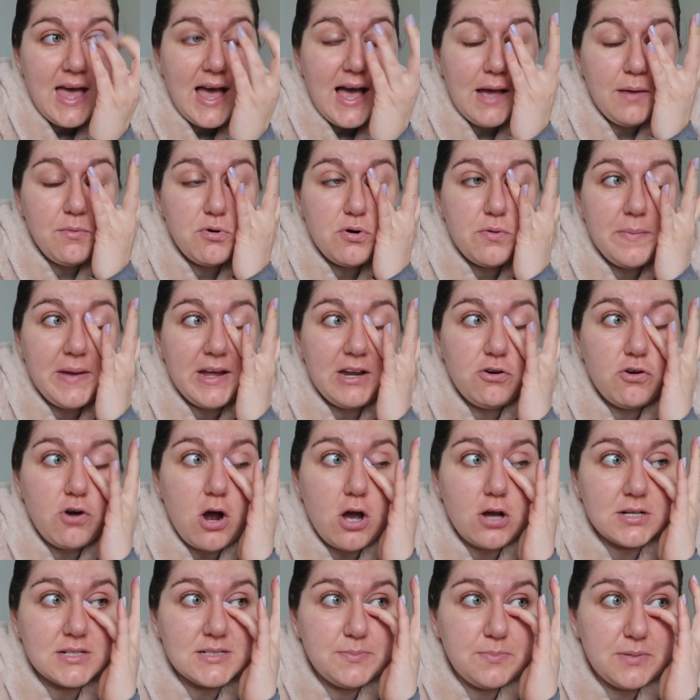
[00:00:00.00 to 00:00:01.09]
I wore my
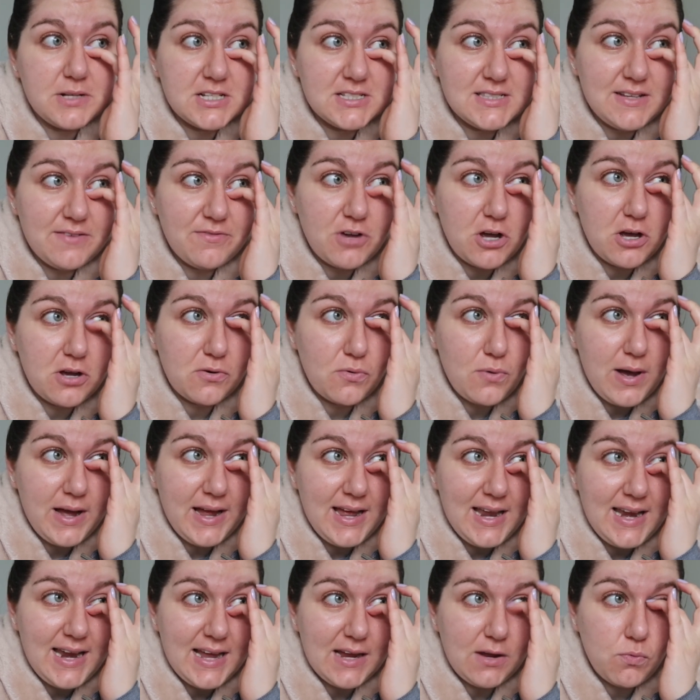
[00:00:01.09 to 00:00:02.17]
Crocs because they've got quite
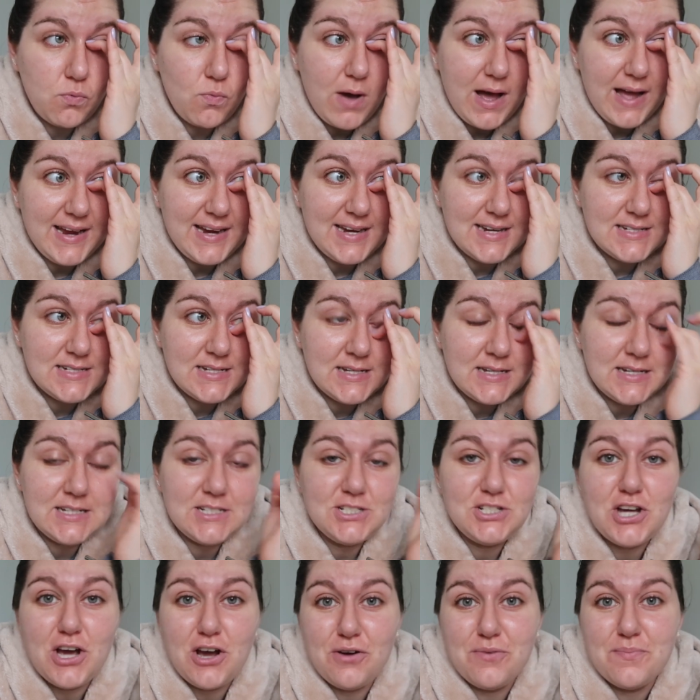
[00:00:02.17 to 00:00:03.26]
a like wide
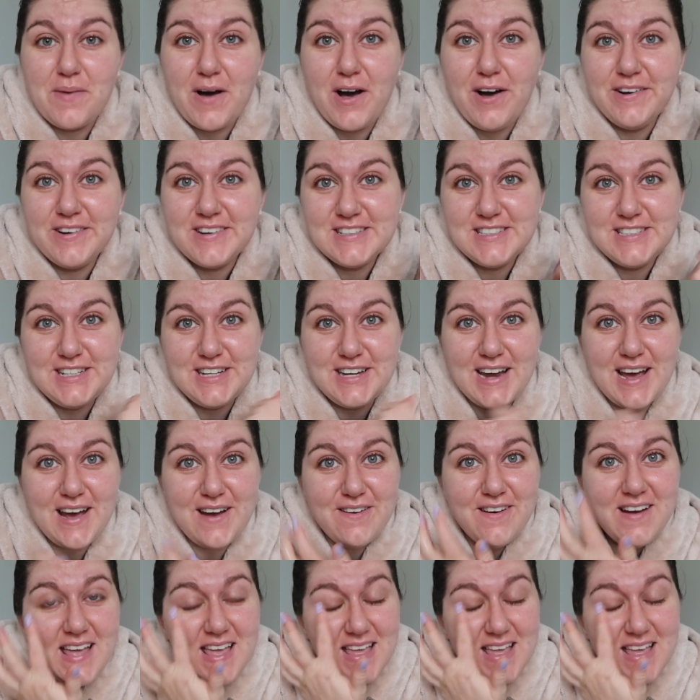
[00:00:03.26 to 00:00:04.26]
toe box, you know,